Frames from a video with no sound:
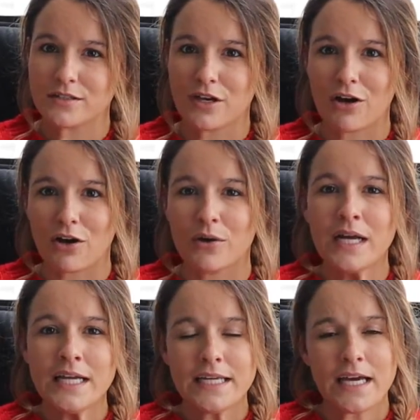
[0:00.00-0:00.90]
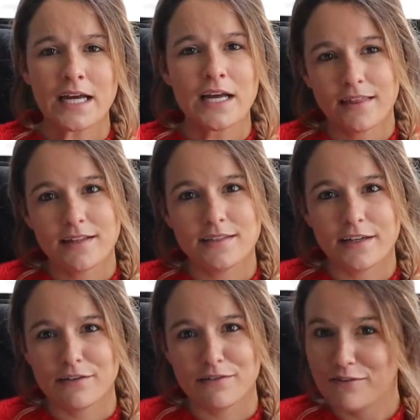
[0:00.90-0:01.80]
So yeah, that's
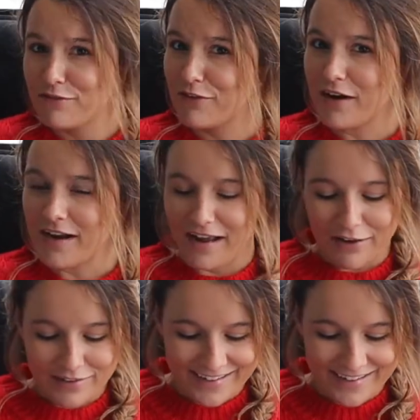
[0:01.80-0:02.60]
it for right now.